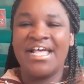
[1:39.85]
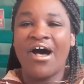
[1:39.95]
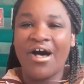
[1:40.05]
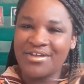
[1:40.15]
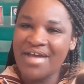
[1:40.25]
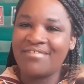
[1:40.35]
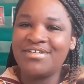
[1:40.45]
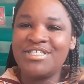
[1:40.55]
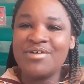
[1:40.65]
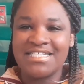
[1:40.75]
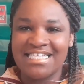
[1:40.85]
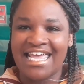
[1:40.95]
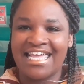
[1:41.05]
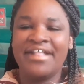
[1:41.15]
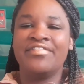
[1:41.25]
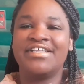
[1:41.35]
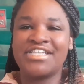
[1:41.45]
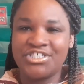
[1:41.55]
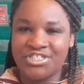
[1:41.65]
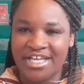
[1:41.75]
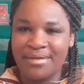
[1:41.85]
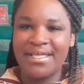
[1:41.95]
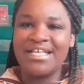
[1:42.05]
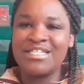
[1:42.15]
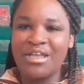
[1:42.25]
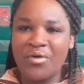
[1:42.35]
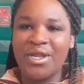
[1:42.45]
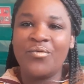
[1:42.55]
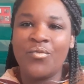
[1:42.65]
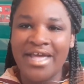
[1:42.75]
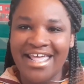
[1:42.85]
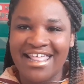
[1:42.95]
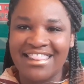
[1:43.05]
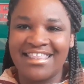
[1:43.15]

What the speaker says: All you have to do is say, the ship is loaded with,